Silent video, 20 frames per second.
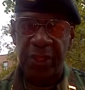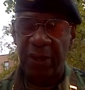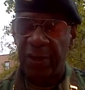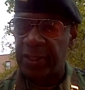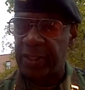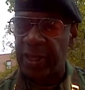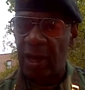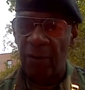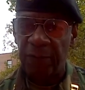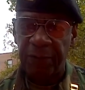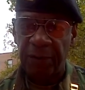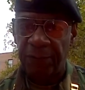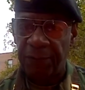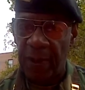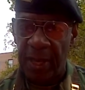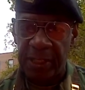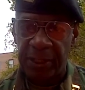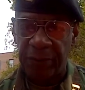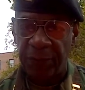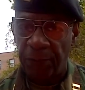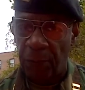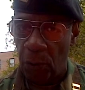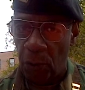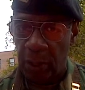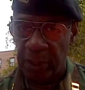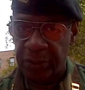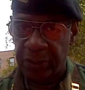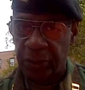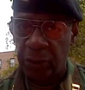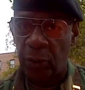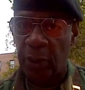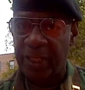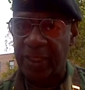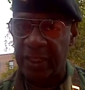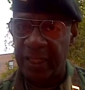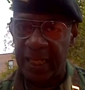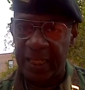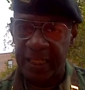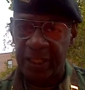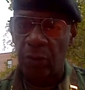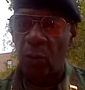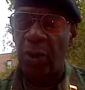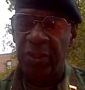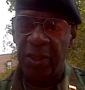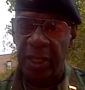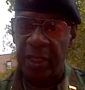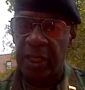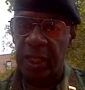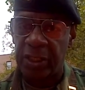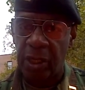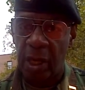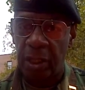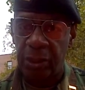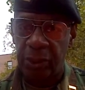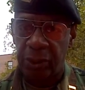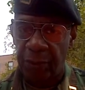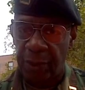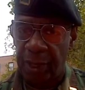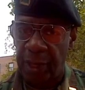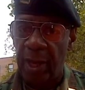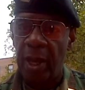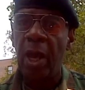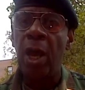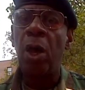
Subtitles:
self-defense force to exist within this country,